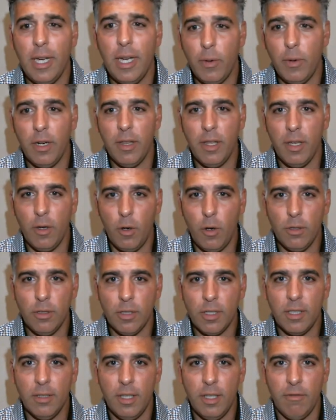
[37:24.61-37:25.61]
I had one of
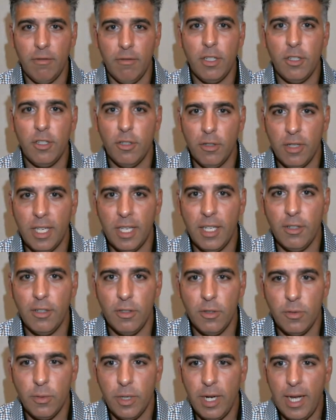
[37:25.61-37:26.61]
the original
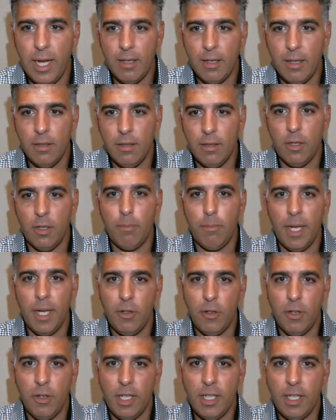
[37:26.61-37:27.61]
Kindles where you had a little
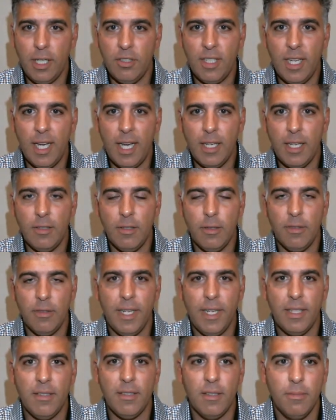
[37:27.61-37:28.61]
button on each side to
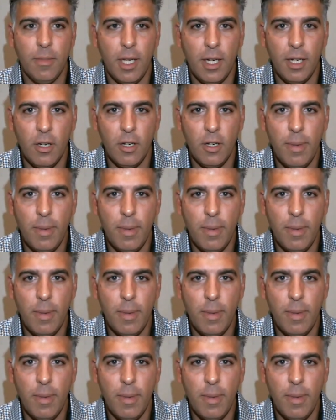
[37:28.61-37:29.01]
advance and